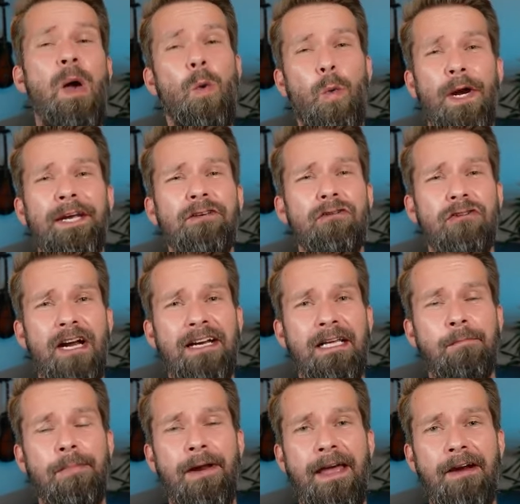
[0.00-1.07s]
where you're running
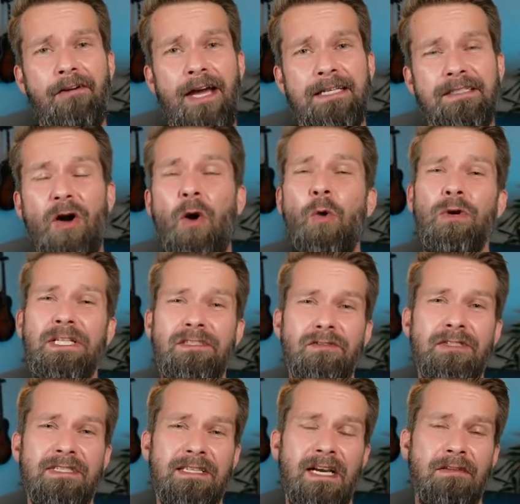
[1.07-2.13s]
Playwright only to
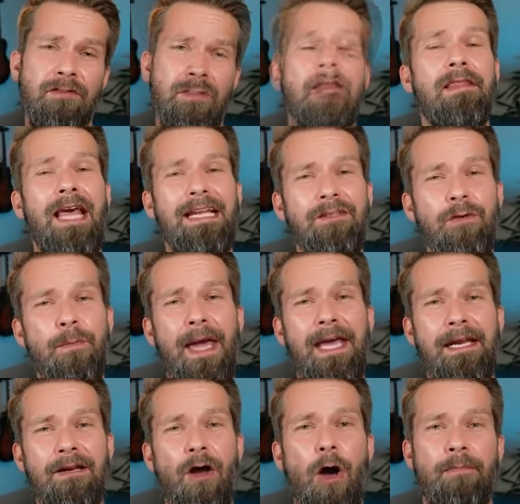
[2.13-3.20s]
discover that you made
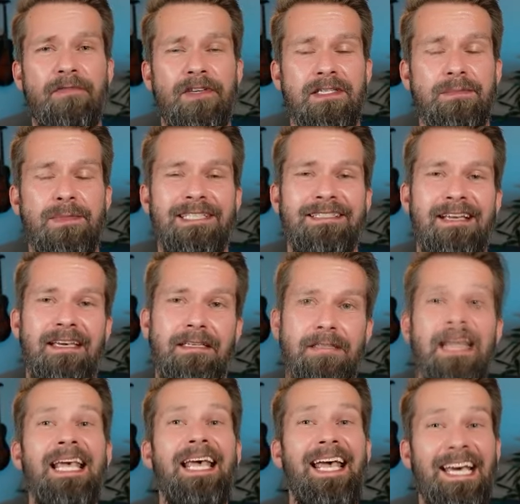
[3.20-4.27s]
an obvious mistake.
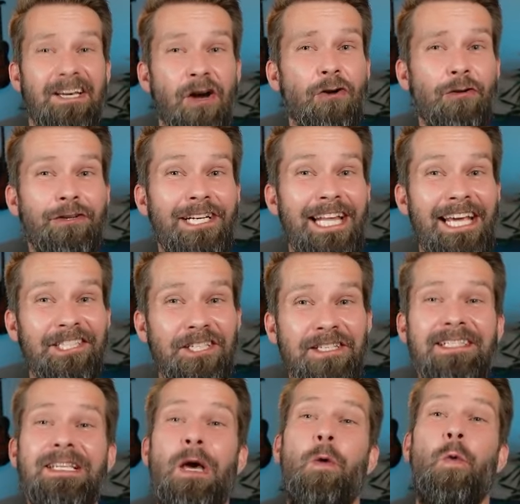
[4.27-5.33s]
And
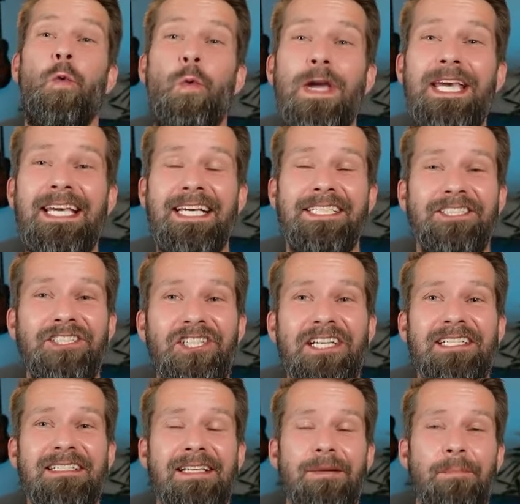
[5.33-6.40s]
congratulations, we
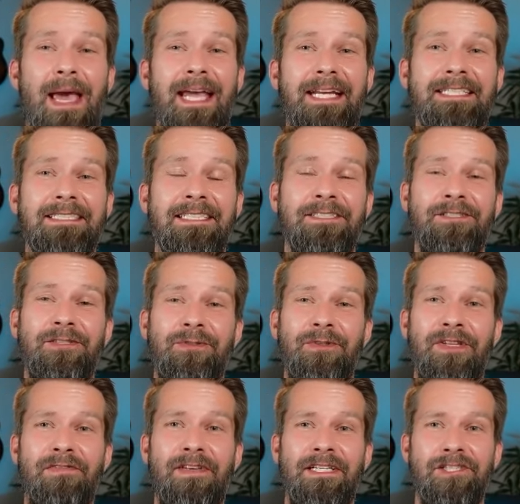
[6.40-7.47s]
just made it to
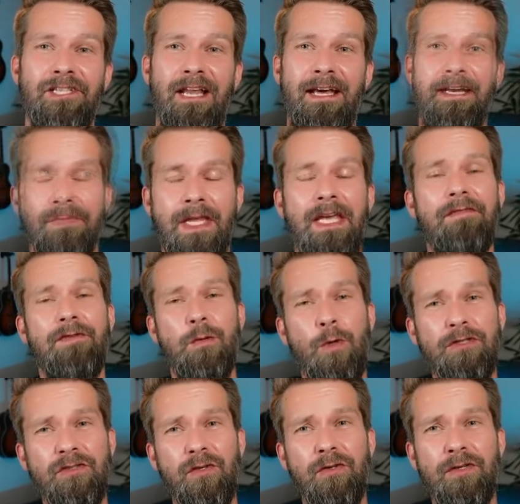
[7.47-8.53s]
the finish line. If you
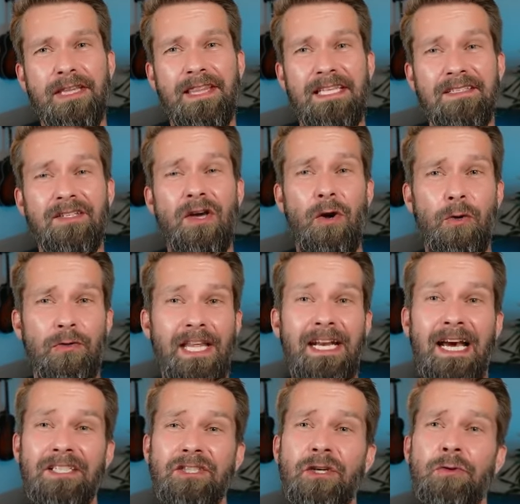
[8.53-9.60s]
want to look at this code that
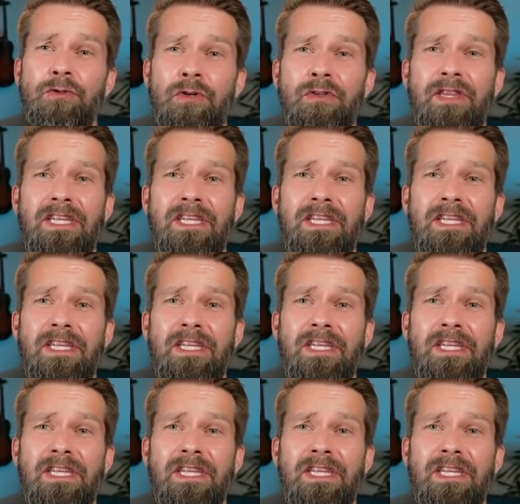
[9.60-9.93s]
I showed you in